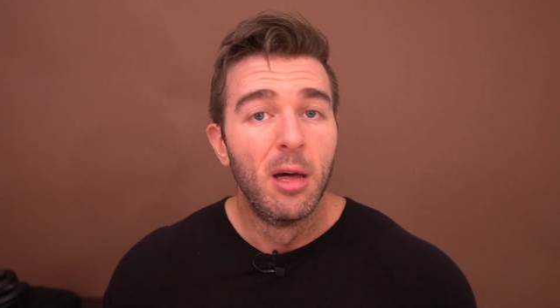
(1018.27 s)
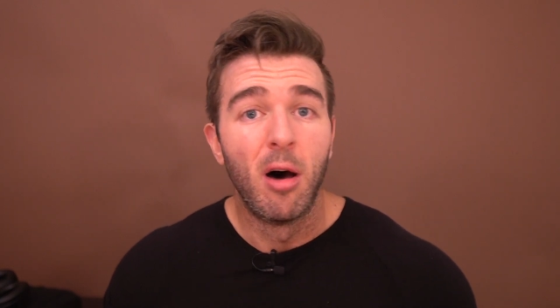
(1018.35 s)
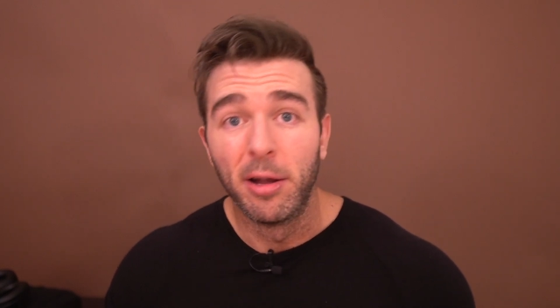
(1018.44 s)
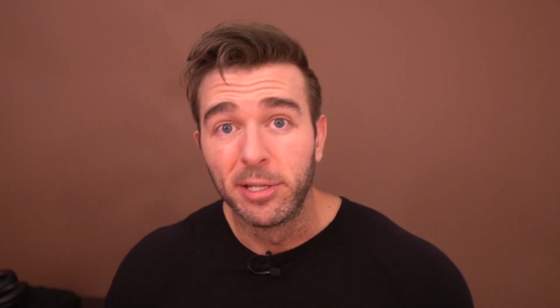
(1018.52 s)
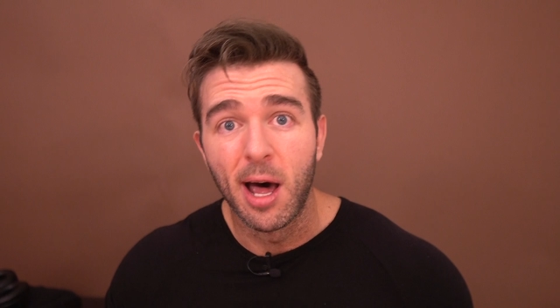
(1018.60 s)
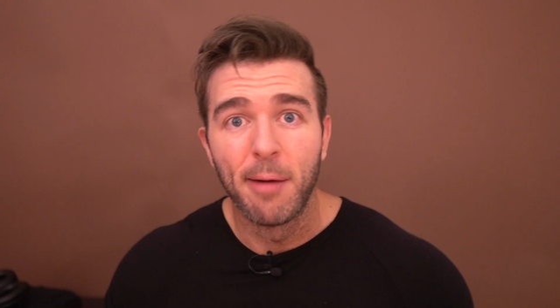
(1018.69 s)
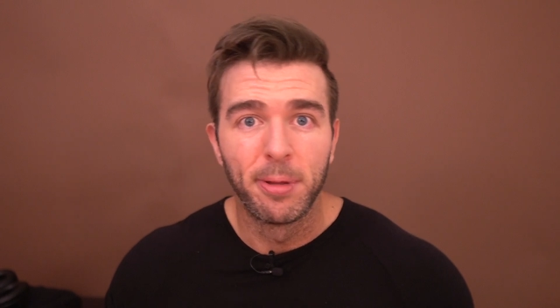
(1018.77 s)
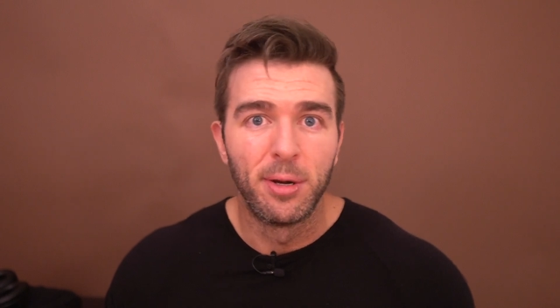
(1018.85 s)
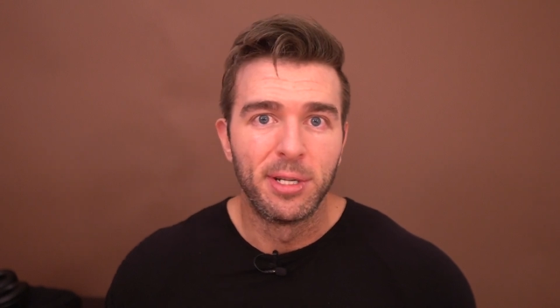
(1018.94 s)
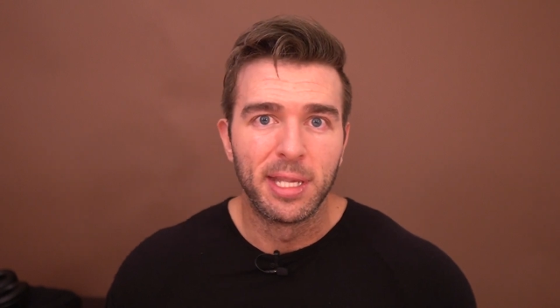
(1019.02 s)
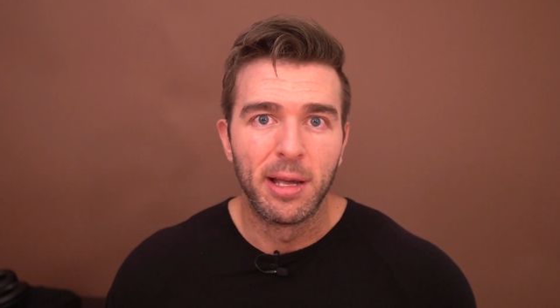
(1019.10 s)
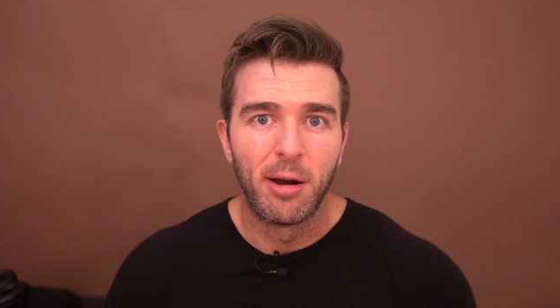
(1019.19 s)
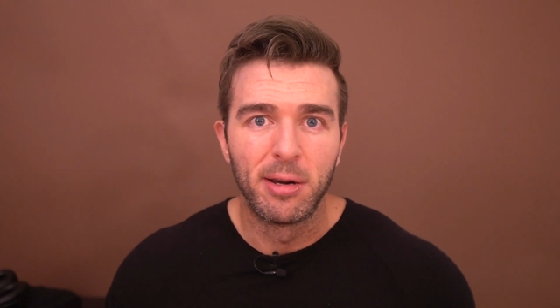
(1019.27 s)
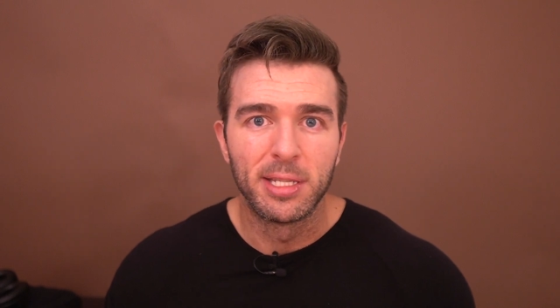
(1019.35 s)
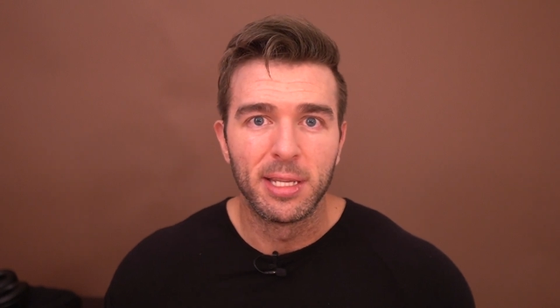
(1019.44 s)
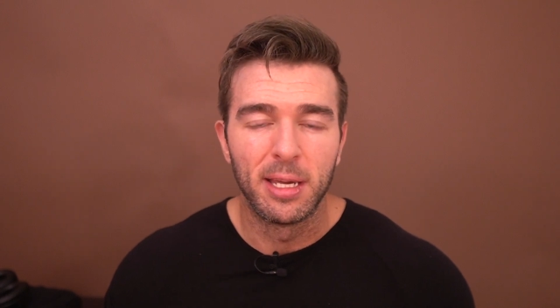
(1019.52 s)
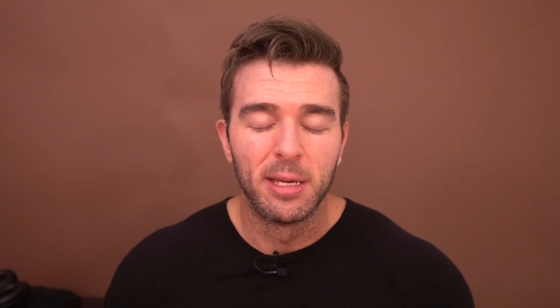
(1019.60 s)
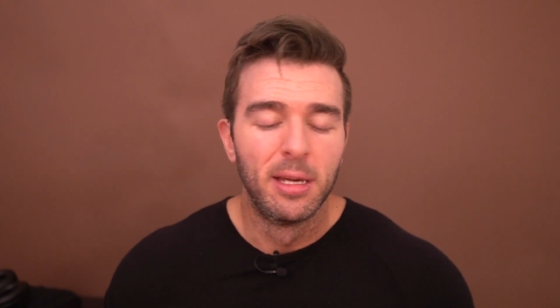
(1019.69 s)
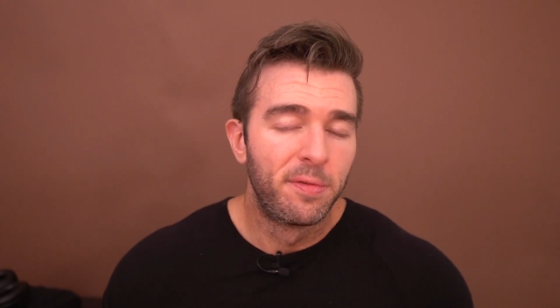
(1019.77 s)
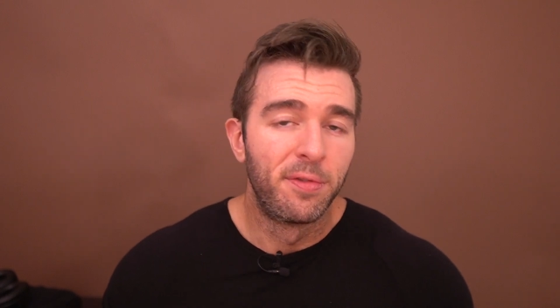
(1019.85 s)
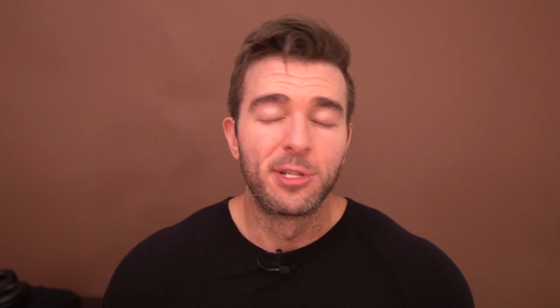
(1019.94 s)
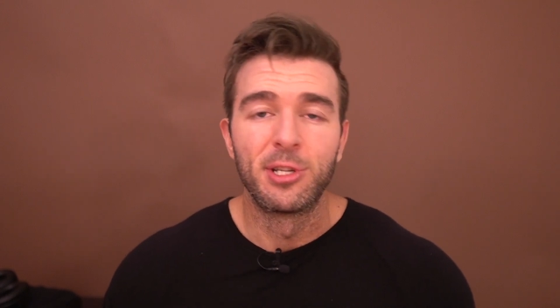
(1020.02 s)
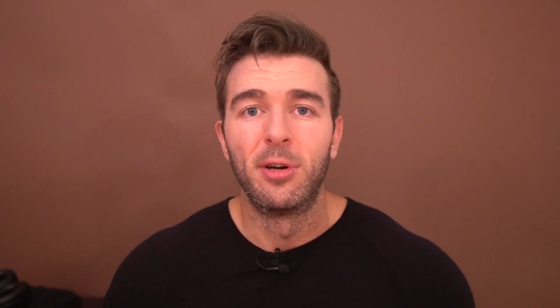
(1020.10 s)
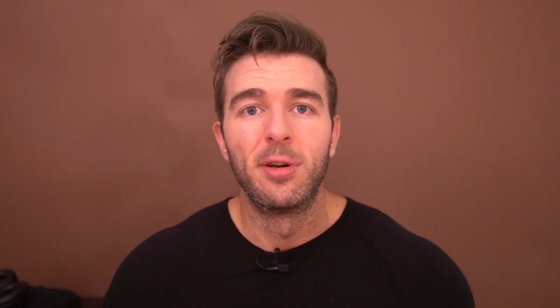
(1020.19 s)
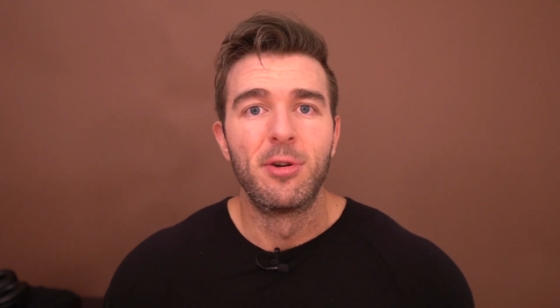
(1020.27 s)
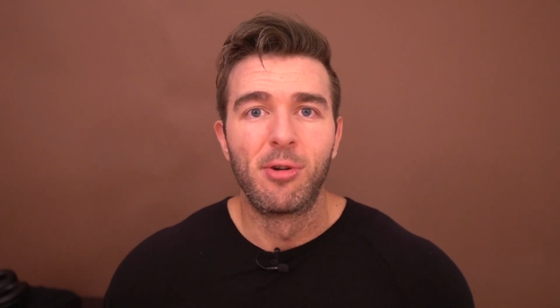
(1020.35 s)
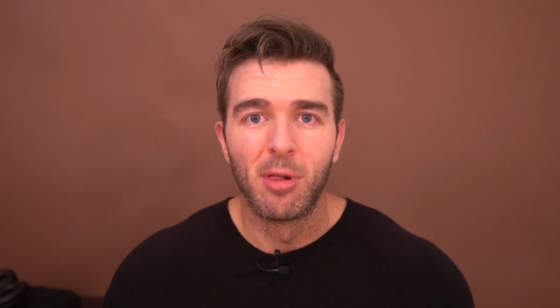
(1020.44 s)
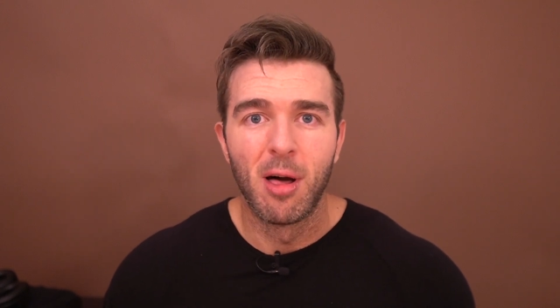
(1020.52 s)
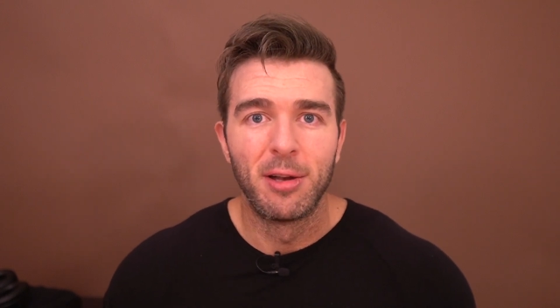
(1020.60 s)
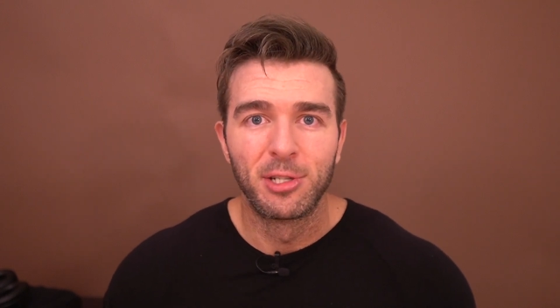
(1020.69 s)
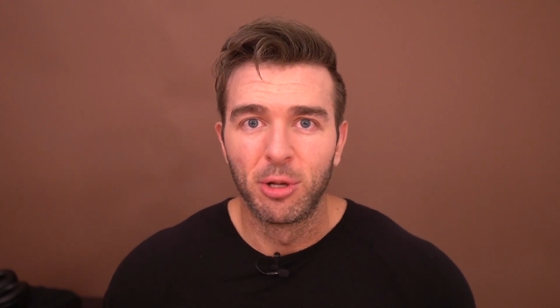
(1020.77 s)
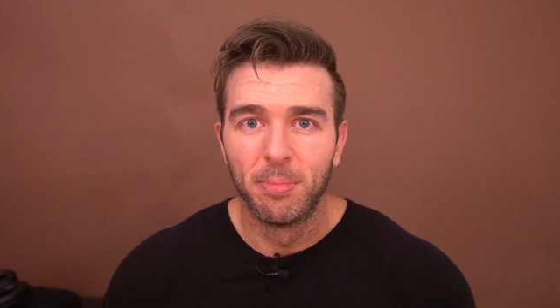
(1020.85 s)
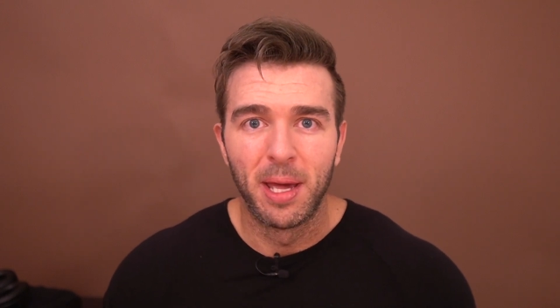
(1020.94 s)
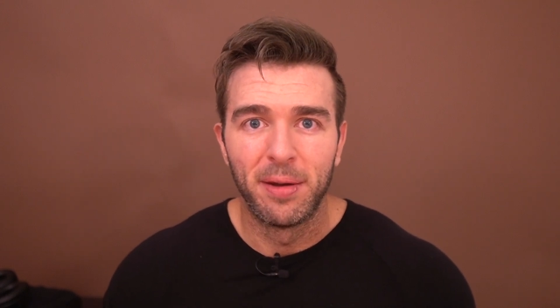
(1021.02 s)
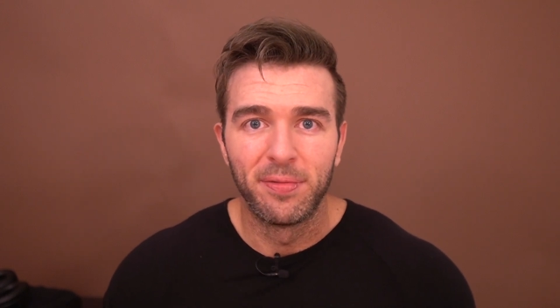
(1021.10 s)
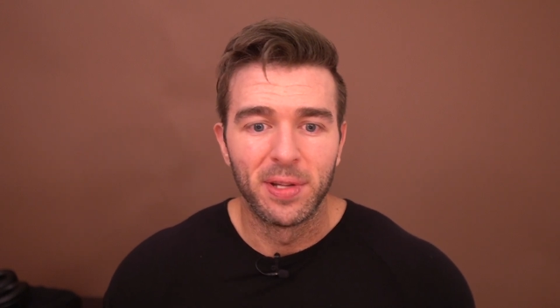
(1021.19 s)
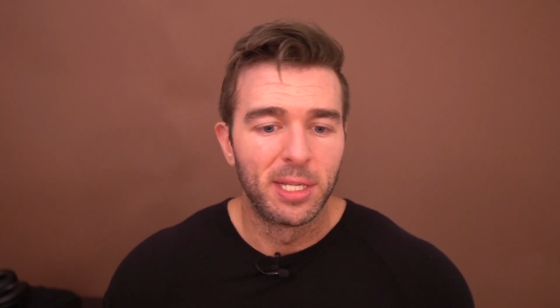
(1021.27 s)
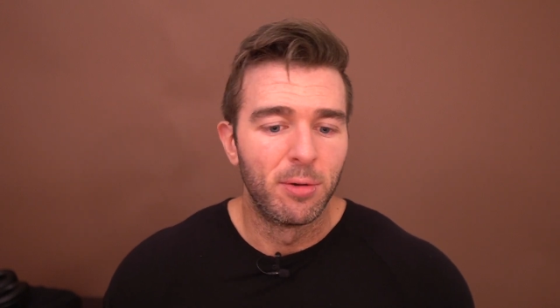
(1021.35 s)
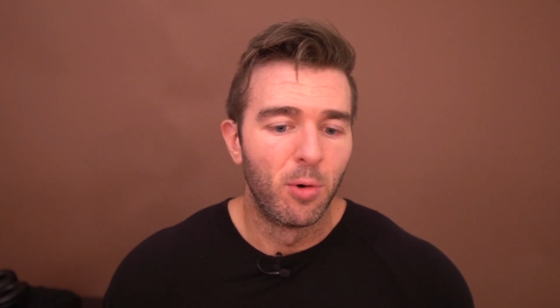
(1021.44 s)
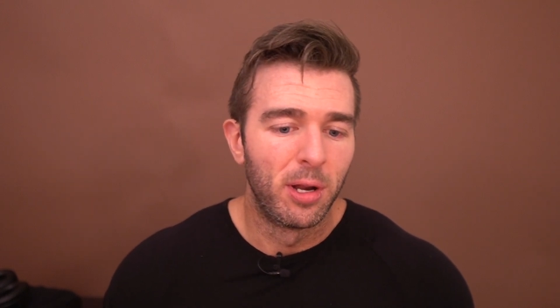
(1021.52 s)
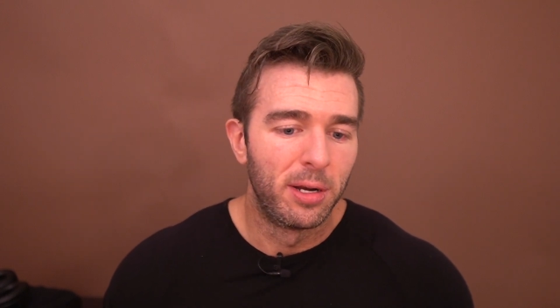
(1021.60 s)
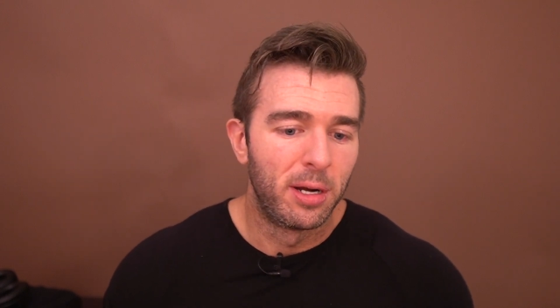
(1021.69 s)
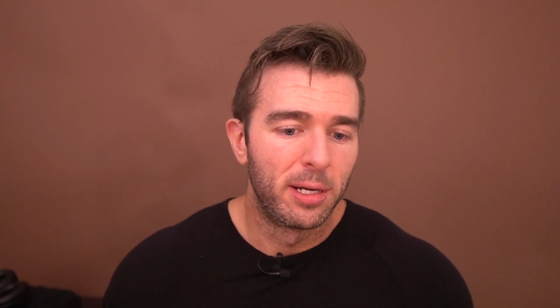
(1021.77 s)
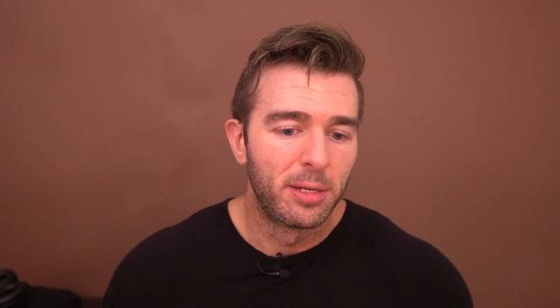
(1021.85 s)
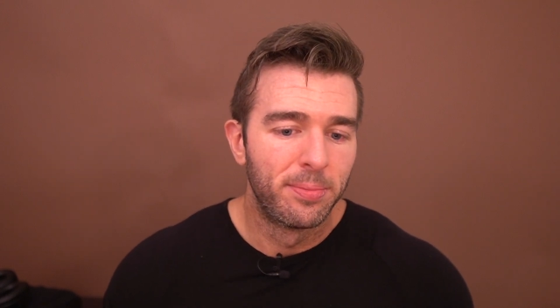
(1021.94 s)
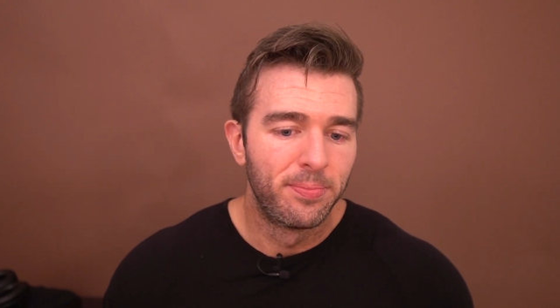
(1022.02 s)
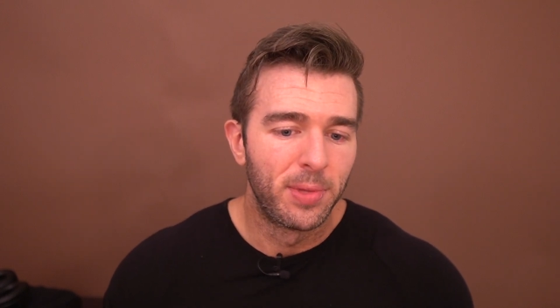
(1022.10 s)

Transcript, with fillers: on top of their TRT for certain neurological benefits and whatnot.